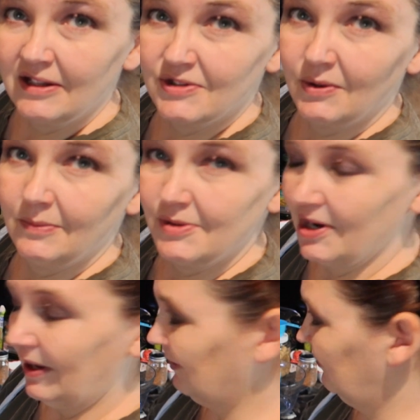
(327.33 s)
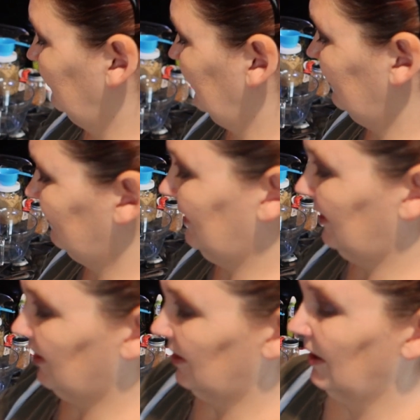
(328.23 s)
and so I'm trying really,
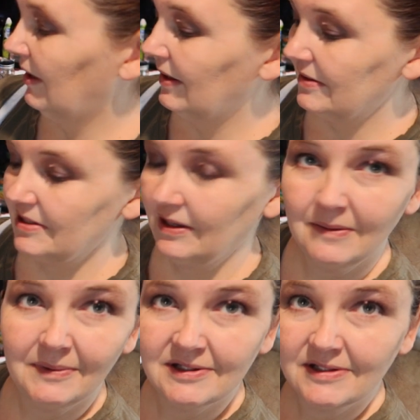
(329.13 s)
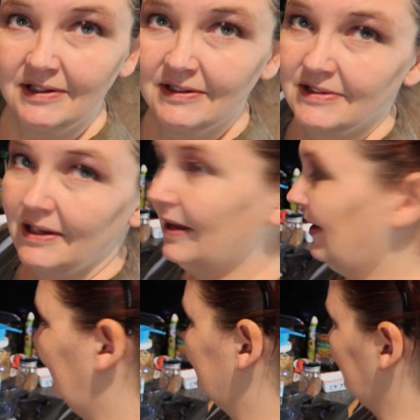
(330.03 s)
really hard to keep it as clean as I
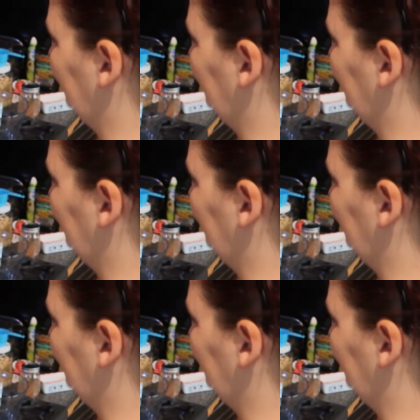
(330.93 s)
can as